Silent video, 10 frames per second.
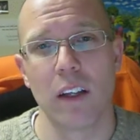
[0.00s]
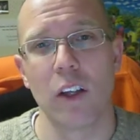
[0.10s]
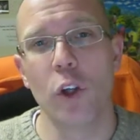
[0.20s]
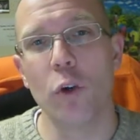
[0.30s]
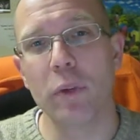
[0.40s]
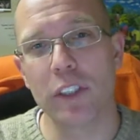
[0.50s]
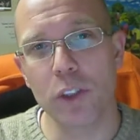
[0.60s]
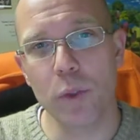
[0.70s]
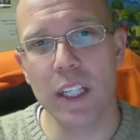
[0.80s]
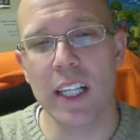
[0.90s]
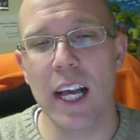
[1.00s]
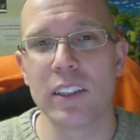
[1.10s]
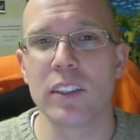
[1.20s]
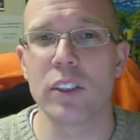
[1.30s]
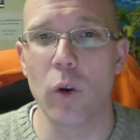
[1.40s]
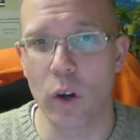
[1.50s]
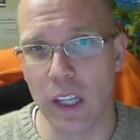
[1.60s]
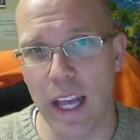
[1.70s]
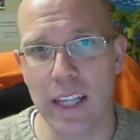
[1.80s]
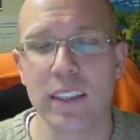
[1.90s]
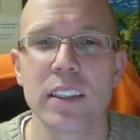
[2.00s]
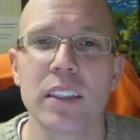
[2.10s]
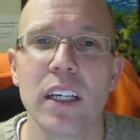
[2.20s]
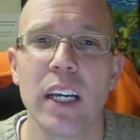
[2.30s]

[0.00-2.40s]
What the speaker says: you'll miss 3 classes or less.